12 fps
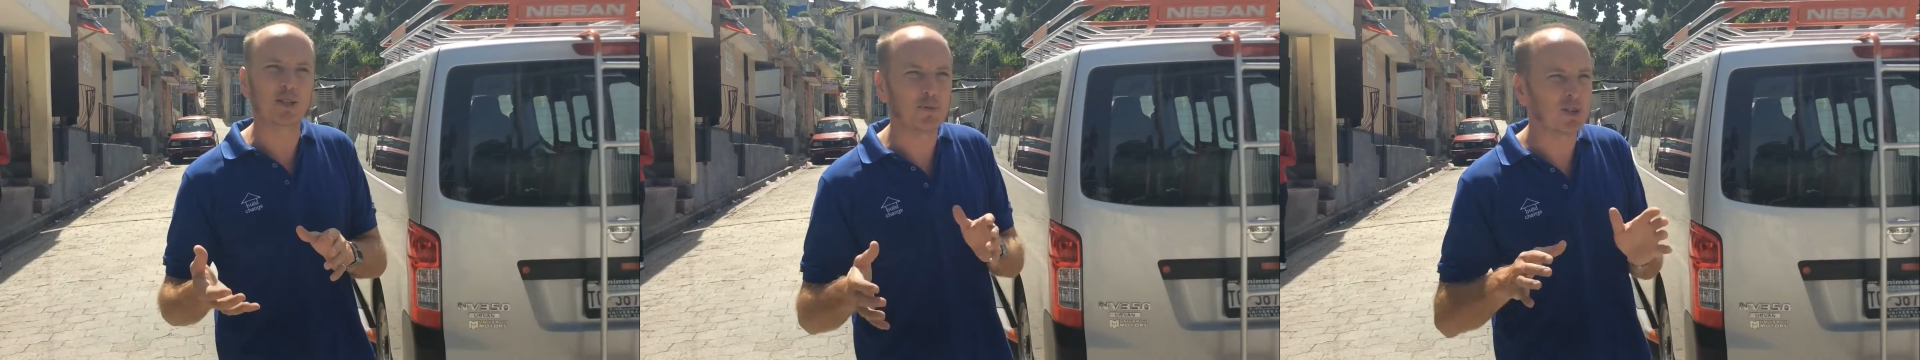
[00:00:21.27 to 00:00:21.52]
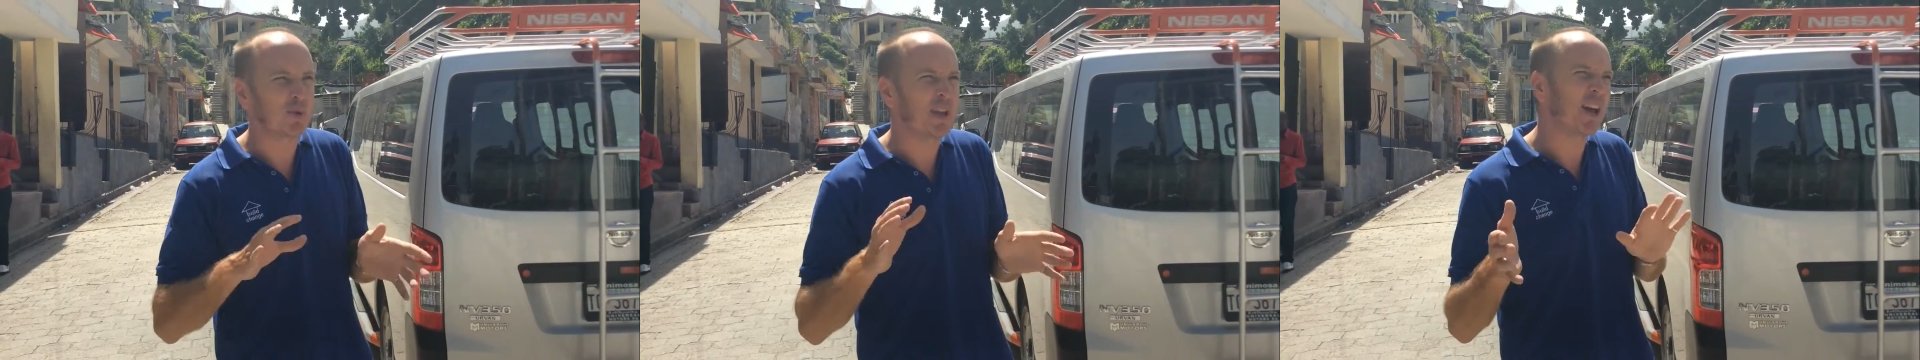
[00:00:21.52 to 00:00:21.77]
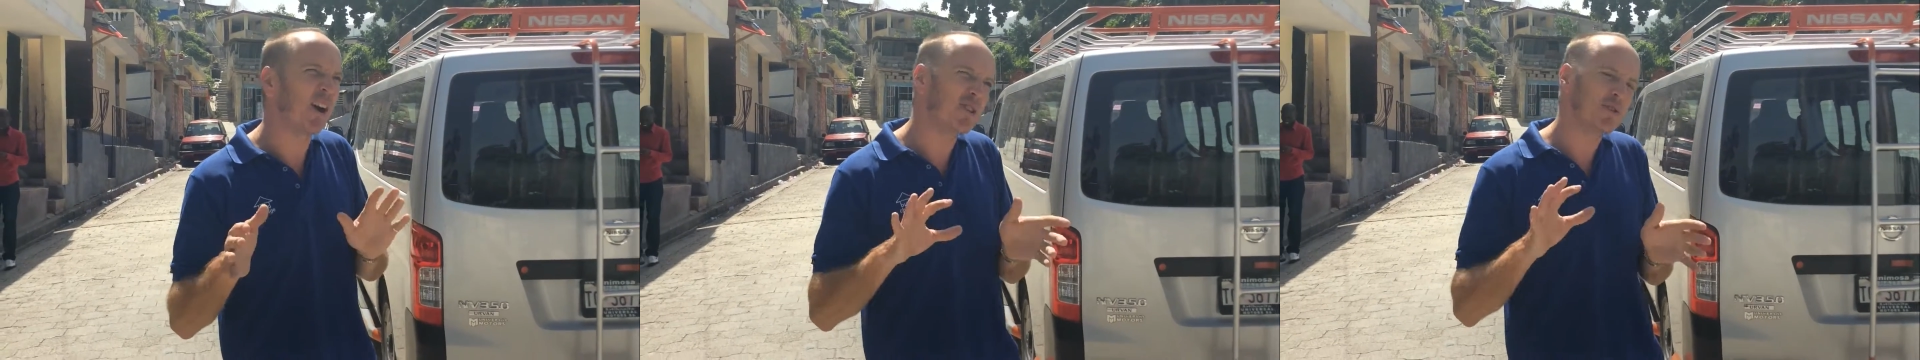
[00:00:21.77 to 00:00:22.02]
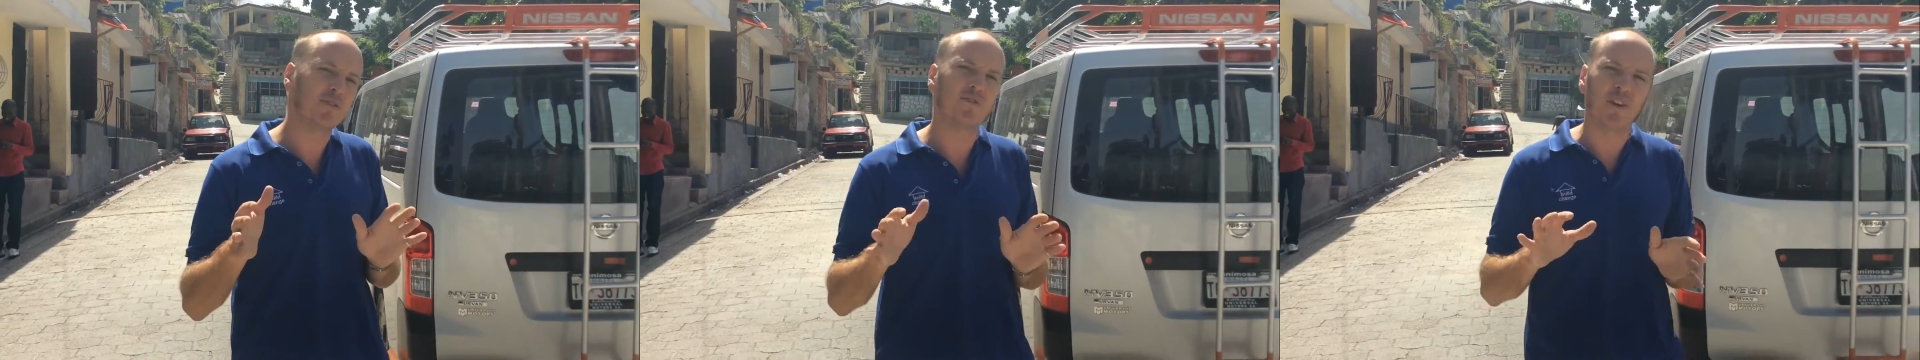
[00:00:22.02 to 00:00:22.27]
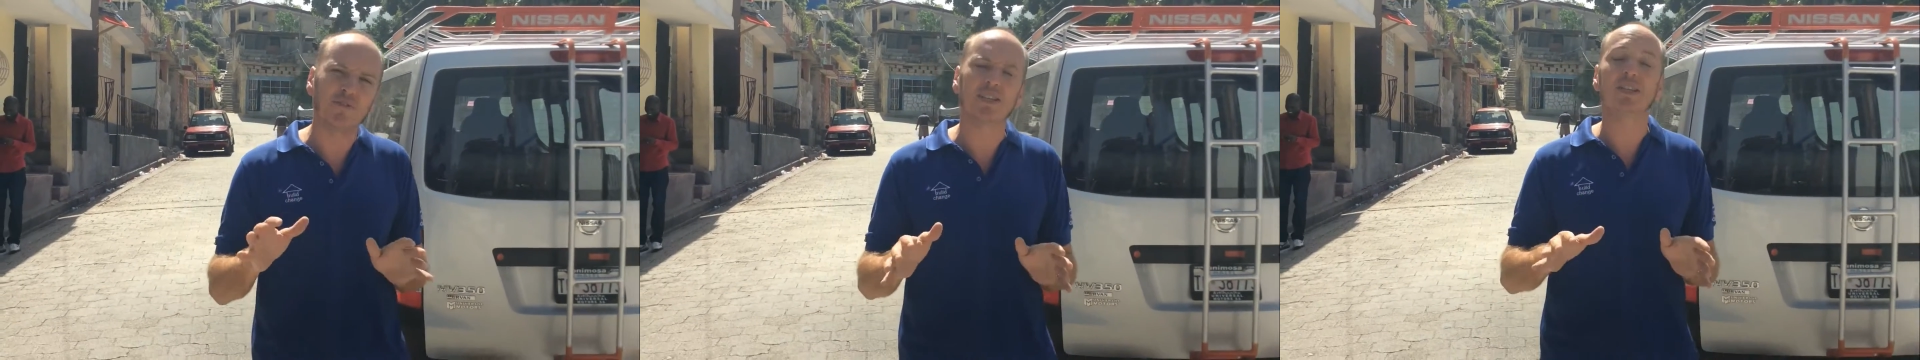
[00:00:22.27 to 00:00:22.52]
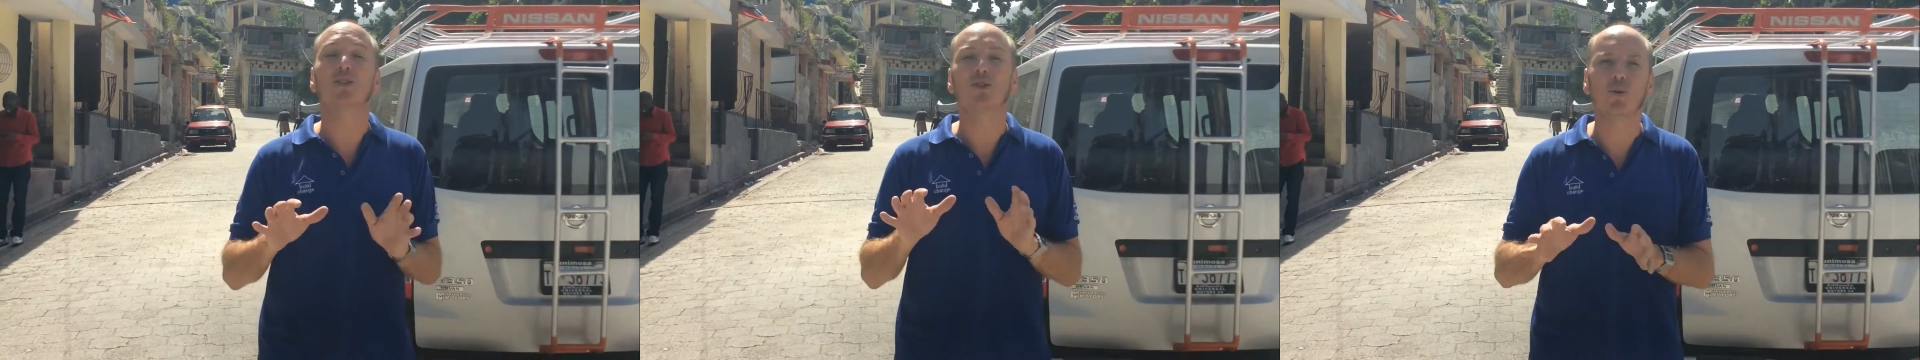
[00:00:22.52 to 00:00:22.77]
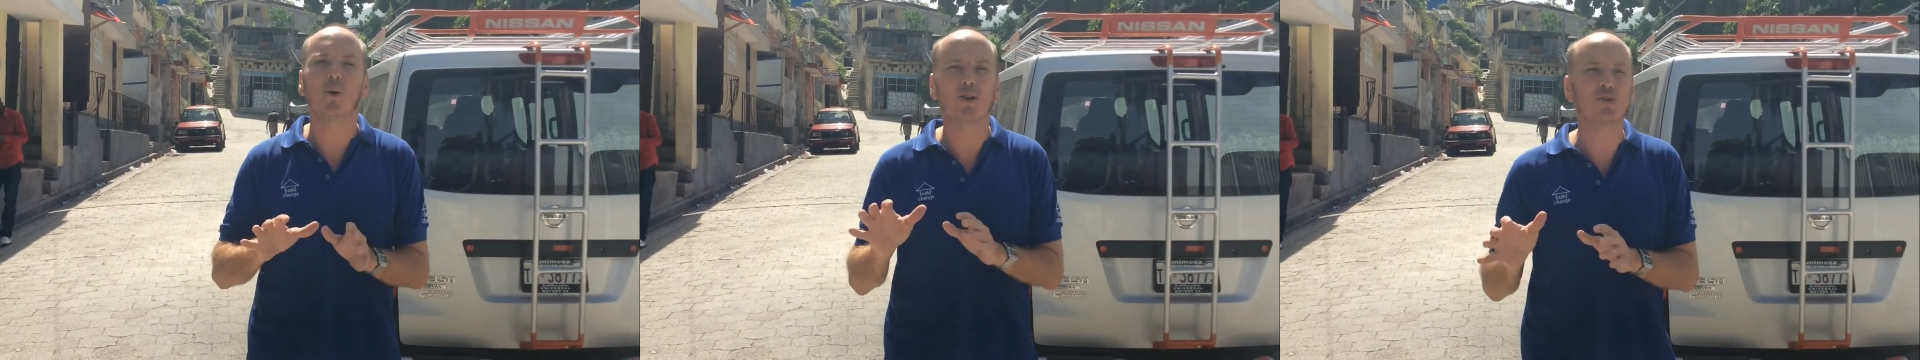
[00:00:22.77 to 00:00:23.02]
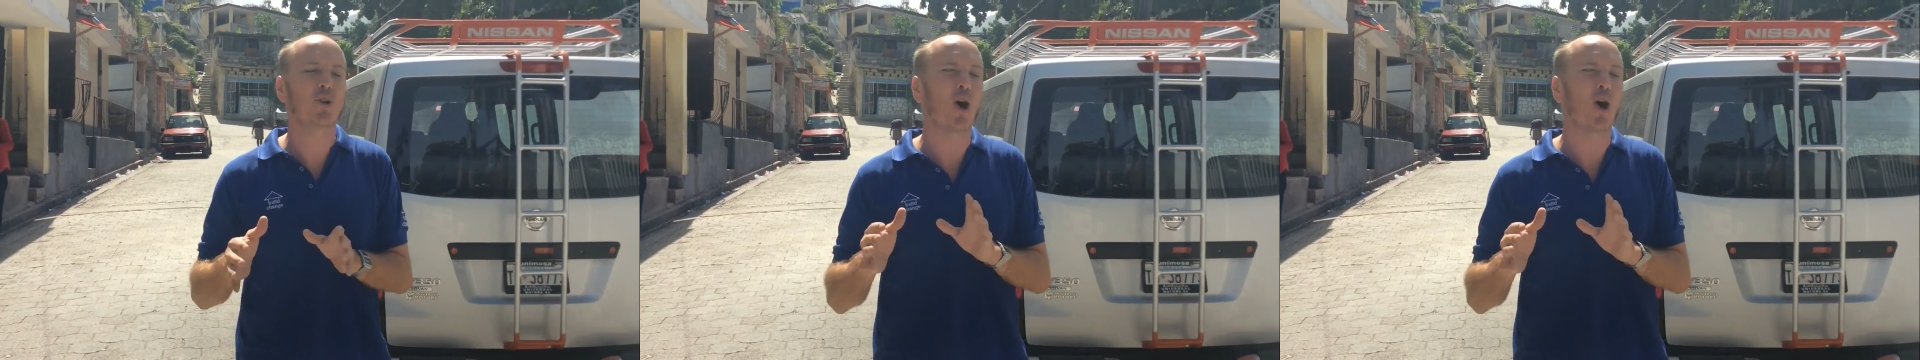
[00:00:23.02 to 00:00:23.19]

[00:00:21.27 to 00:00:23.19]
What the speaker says: to between 150 to 200